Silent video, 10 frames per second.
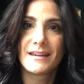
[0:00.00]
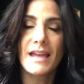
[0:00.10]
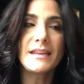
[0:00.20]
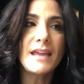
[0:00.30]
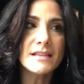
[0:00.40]

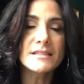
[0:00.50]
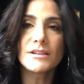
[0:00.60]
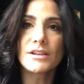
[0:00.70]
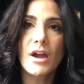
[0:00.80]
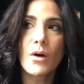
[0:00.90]
And yes,
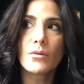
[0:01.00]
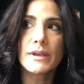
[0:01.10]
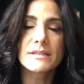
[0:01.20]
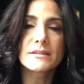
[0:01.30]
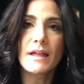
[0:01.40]
he
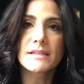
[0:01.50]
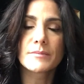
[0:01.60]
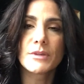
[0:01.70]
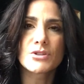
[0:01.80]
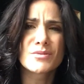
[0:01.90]
still has
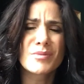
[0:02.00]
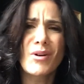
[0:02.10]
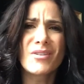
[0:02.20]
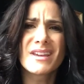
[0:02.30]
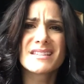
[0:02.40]
some issues, but
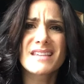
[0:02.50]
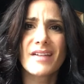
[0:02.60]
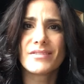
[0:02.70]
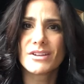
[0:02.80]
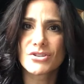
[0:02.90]
all kids
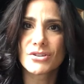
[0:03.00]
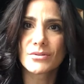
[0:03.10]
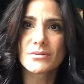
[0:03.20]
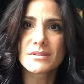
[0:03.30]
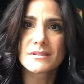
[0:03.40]
have
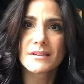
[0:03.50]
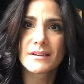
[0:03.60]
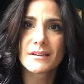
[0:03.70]
issues.